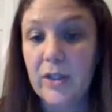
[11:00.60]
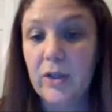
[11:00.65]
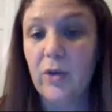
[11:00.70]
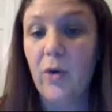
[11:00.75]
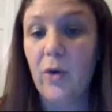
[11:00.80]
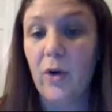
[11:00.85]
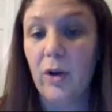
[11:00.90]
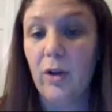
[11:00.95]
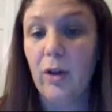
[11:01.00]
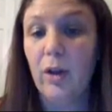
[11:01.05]

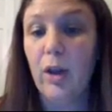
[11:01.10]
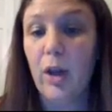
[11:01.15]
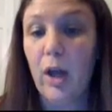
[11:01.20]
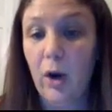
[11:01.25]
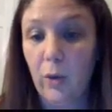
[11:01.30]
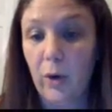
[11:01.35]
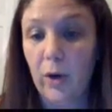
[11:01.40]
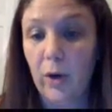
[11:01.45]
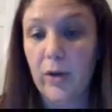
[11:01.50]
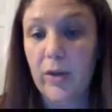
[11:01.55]
score
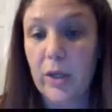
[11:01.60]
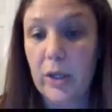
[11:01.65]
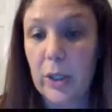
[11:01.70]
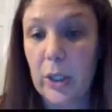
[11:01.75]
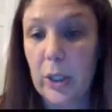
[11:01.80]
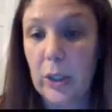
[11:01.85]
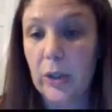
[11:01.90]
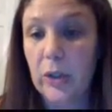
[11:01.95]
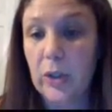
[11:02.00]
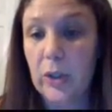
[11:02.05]
lower
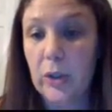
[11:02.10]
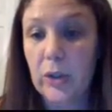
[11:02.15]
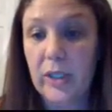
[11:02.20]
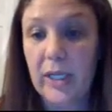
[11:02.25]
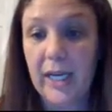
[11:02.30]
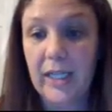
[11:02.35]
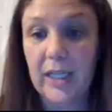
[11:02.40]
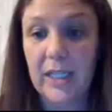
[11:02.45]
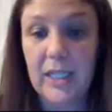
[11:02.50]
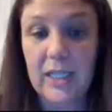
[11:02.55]
than those who
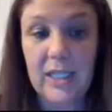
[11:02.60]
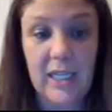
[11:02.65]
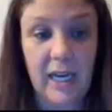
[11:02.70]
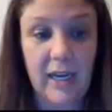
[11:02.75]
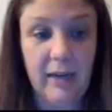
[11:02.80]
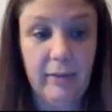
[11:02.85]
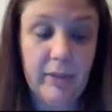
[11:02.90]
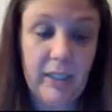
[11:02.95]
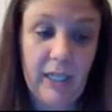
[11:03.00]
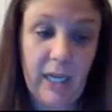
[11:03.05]
take the
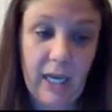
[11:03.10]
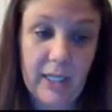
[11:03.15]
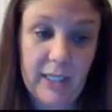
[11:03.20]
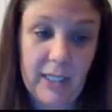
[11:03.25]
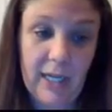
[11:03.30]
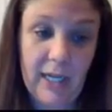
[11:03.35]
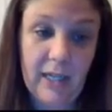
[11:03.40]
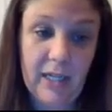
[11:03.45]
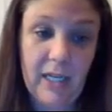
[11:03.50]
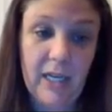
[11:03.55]
same
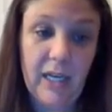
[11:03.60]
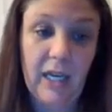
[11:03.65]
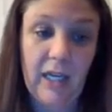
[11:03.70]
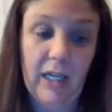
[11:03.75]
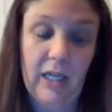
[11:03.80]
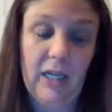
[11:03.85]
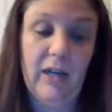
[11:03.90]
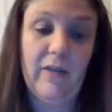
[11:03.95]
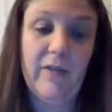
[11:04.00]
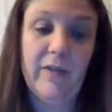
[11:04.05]
tests at
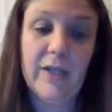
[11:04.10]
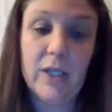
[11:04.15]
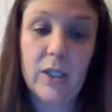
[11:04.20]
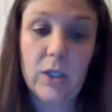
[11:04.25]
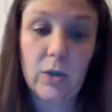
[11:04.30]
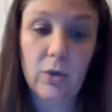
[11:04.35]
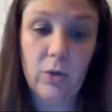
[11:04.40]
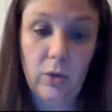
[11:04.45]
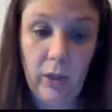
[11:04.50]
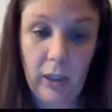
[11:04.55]
the end of the
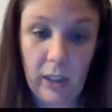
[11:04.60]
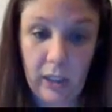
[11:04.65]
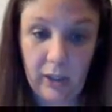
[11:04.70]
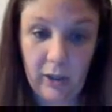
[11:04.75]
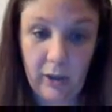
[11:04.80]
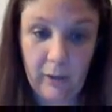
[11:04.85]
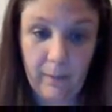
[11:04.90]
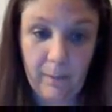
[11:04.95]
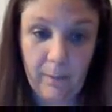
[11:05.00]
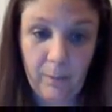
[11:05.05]
school
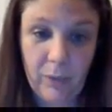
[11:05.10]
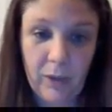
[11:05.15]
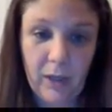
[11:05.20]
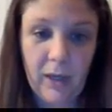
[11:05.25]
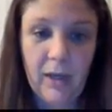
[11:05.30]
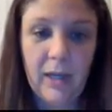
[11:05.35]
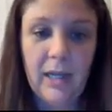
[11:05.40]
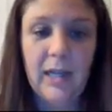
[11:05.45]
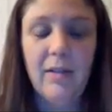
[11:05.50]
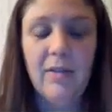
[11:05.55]
year.
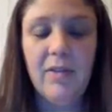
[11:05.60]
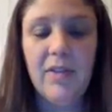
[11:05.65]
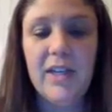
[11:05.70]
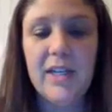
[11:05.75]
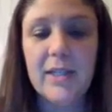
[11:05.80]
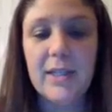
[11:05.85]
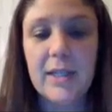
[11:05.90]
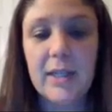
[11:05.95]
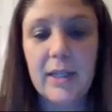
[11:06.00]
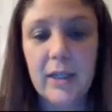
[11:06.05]

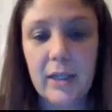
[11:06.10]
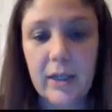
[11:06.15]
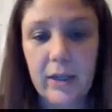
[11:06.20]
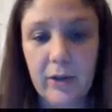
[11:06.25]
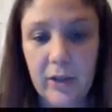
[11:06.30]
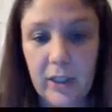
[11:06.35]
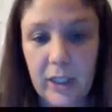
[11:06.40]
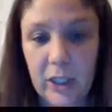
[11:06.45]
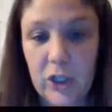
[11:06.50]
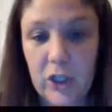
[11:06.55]
This
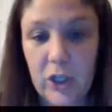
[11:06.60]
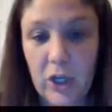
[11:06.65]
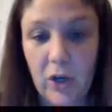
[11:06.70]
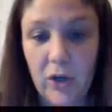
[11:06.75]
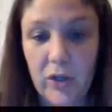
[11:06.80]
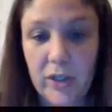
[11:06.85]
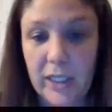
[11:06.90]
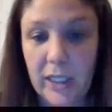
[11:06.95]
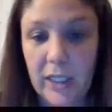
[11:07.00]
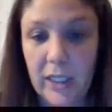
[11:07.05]
clearly
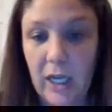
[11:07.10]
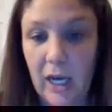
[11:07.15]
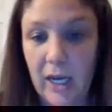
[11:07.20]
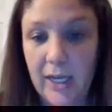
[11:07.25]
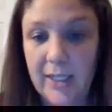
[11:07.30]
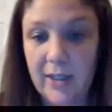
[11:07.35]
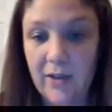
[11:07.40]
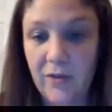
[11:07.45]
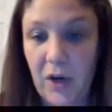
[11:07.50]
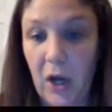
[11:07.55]
shows the
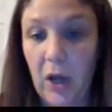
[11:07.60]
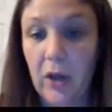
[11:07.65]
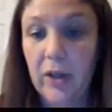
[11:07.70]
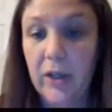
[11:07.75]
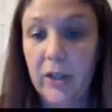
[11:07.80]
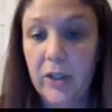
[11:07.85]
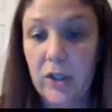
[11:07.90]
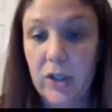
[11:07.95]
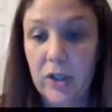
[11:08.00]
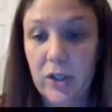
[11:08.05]
loss of
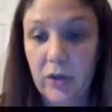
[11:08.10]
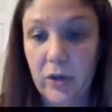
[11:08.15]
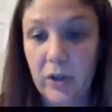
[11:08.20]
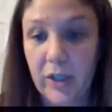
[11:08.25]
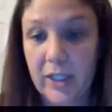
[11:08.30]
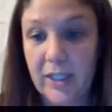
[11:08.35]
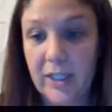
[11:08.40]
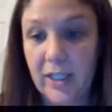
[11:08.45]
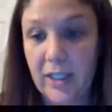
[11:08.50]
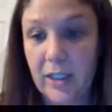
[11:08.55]
knowledge
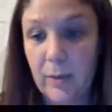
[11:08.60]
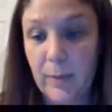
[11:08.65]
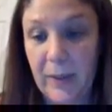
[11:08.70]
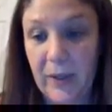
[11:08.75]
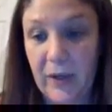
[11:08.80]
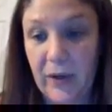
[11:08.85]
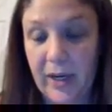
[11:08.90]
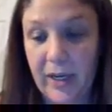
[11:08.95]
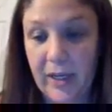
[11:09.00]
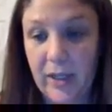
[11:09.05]
students
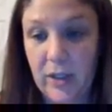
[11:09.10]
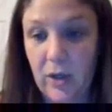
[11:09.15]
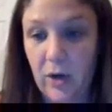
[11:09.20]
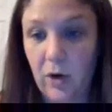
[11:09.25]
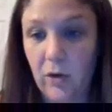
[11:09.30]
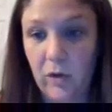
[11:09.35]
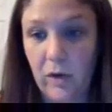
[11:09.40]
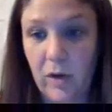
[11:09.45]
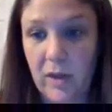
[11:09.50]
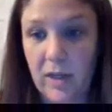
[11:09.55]
experience
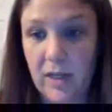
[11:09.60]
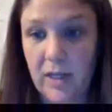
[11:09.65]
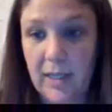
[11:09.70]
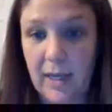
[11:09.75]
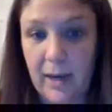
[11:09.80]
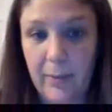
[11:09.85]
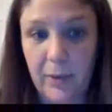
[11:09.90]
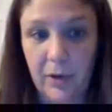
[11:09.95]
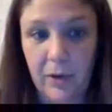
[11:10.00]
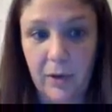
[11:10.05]
over the
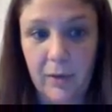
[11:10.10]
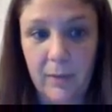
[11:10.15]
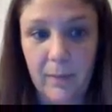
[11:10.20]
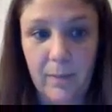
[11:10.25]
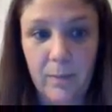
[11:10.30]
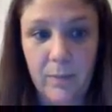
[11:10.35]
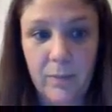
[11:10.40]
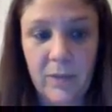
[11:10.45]
summer.